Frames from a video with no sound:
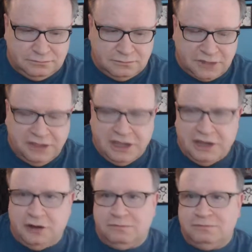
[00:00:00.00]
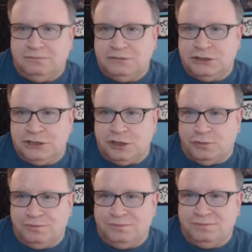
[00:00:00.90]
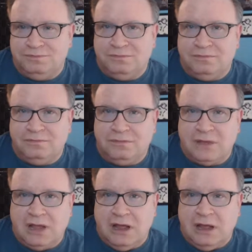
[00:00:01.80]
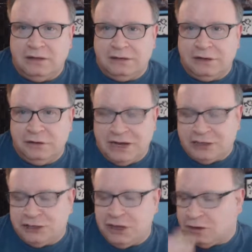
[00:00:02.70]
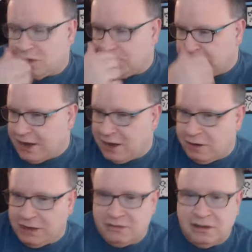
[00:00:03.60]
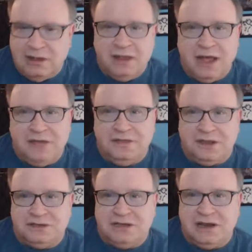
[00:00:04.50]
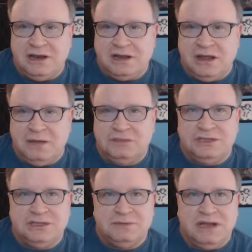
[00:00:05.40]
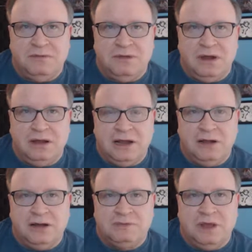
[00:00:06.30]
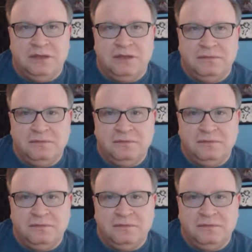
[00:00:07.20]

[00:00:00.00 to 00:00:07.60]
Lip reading: theater due? Your next show going to be airing? I think you said it comes in September, later this month.